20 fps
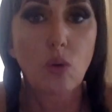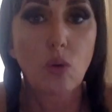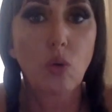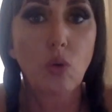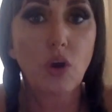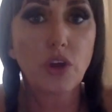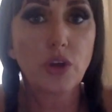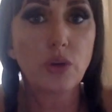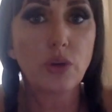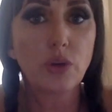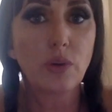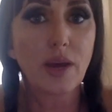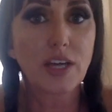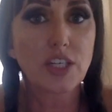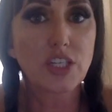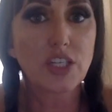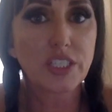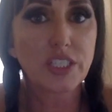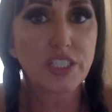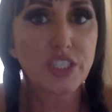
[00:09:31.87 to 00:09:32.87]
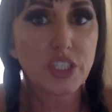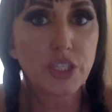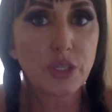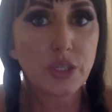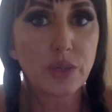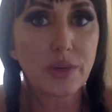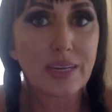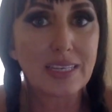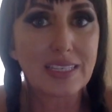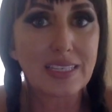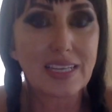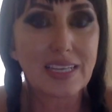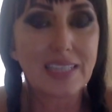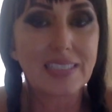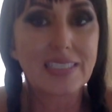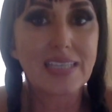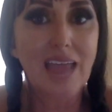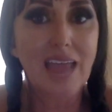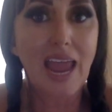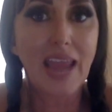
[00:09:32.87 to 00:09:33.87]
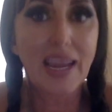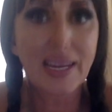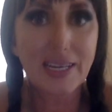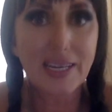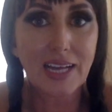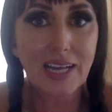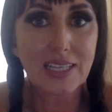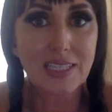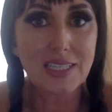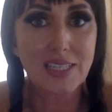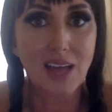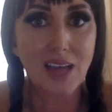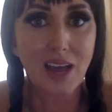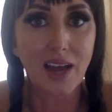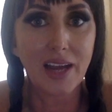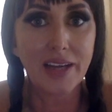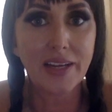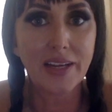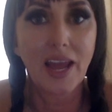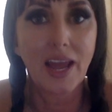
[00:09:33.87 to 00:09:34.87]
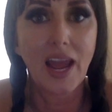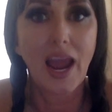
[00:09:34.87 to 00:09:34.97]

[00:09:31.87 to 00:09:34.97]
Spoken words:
What you actually do is then take it outside,